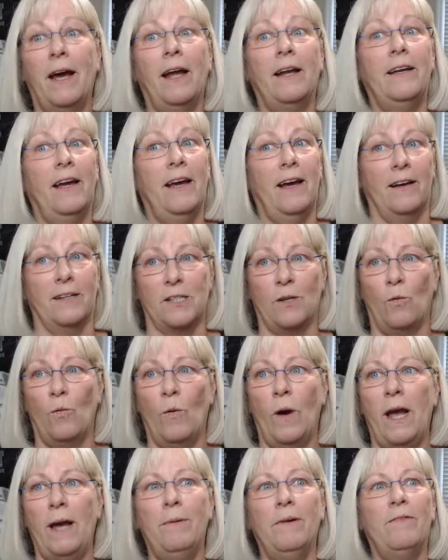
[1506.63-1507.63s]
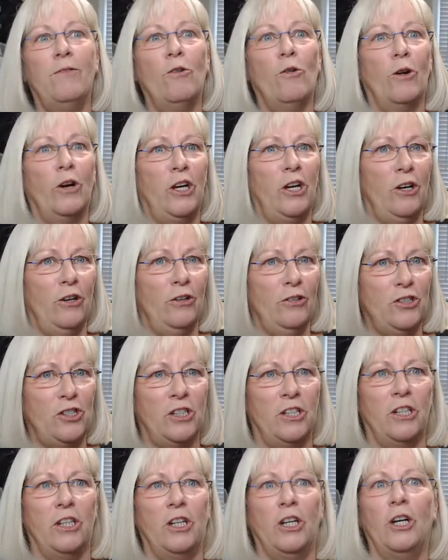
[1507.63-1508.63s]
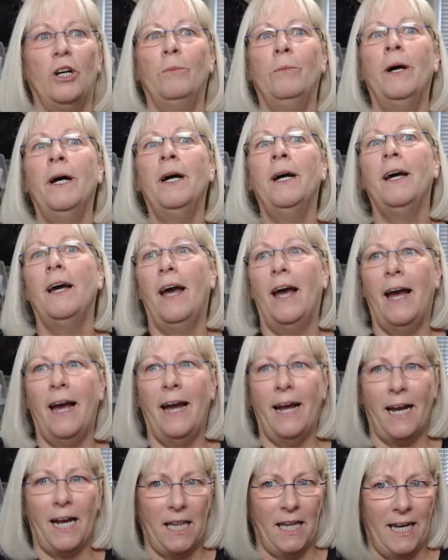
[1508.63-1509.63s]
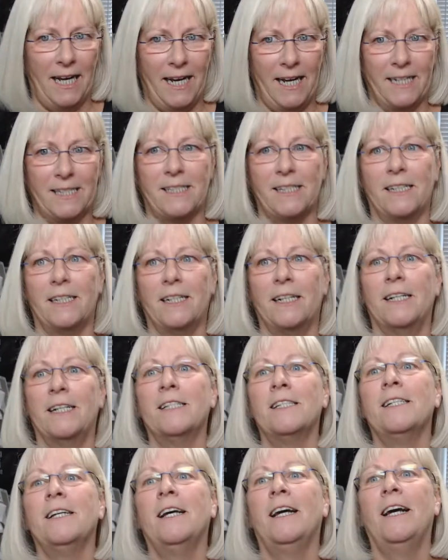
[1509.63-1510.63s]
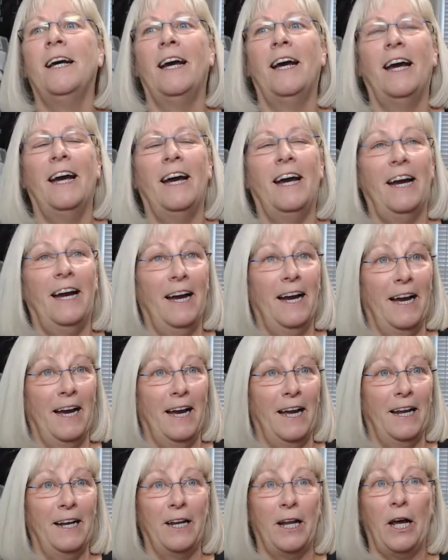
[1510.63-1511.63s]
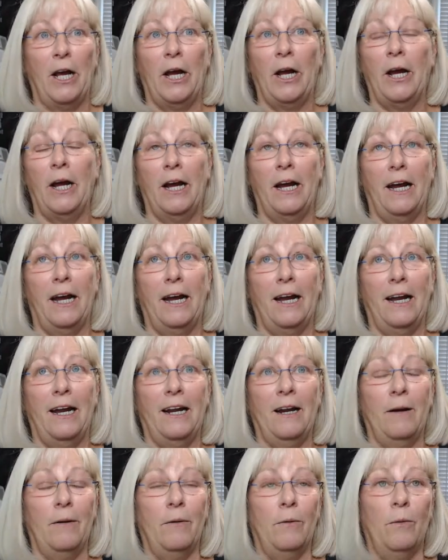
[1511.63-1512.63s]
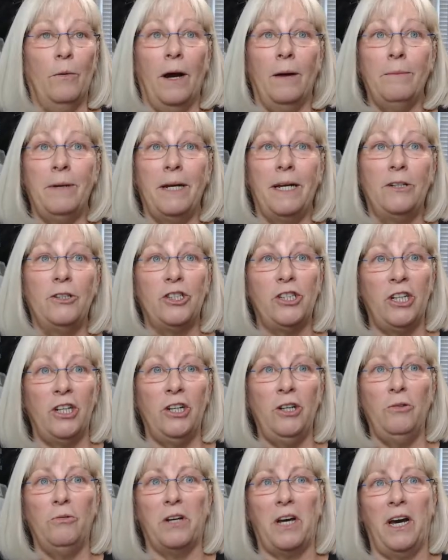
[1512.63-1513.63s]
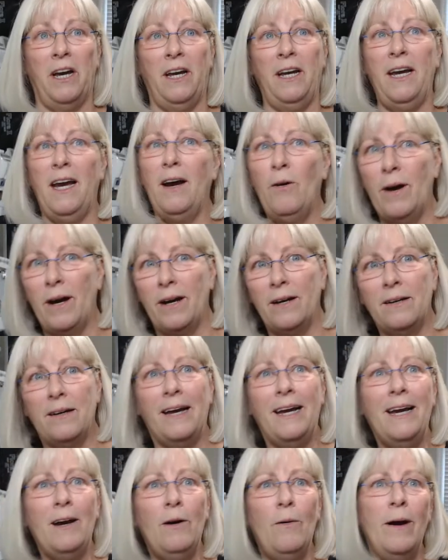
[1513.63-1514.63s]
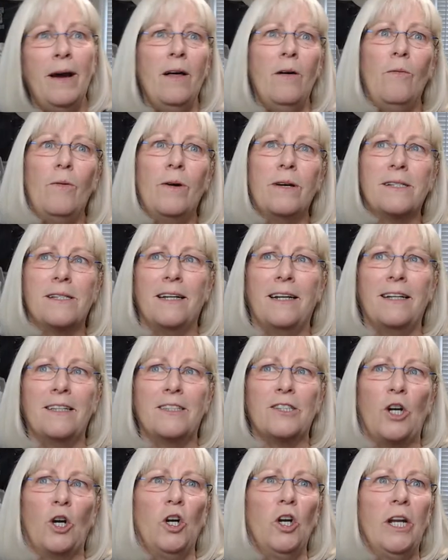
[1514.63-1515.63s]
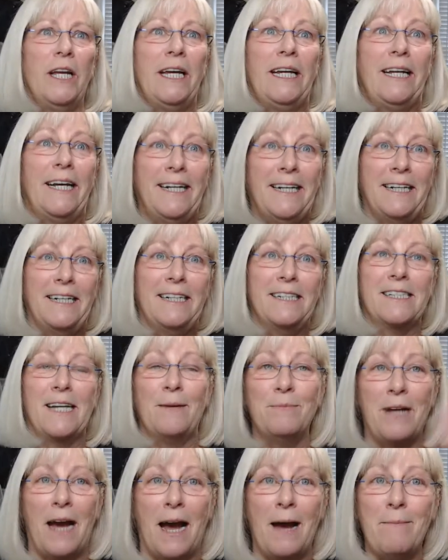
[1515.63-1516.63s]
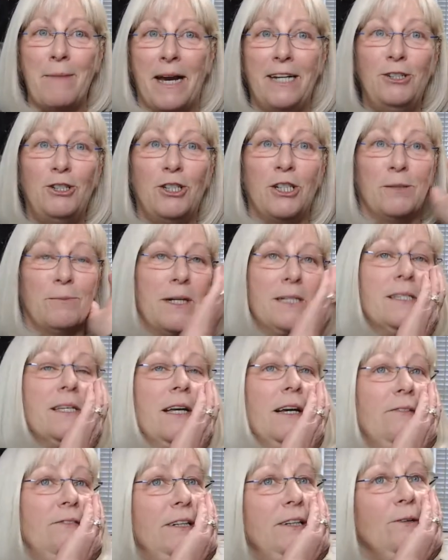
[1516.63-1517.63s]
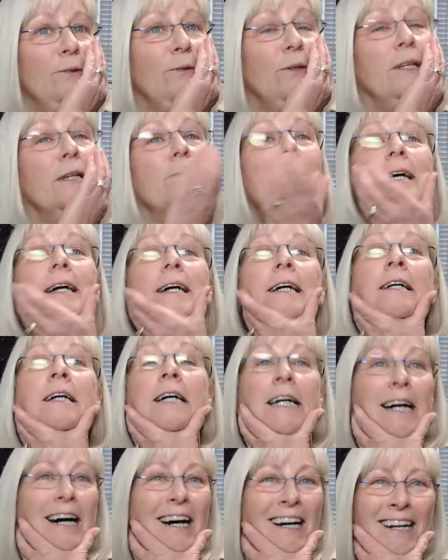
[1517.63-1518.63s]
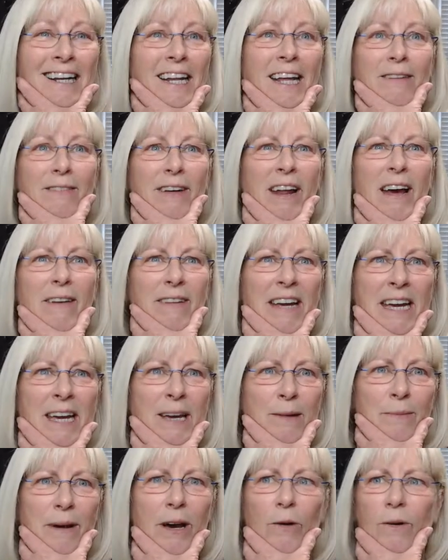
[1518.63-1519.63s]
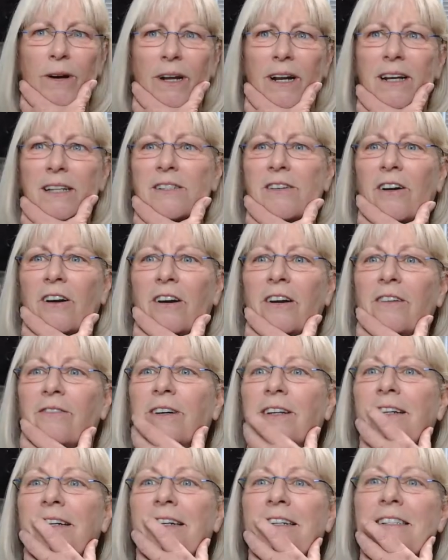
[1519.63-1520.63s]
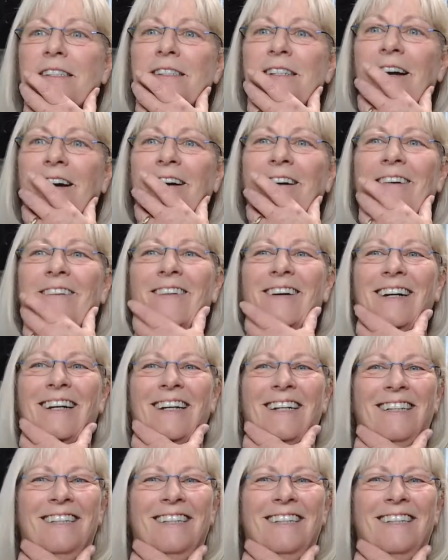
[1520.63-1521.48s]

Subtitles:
And yes, way before YouTube and classes and I mean, shoot, AOL was in its early days. I'm aging myself here really bad. I didn't even have an email when I started with this. So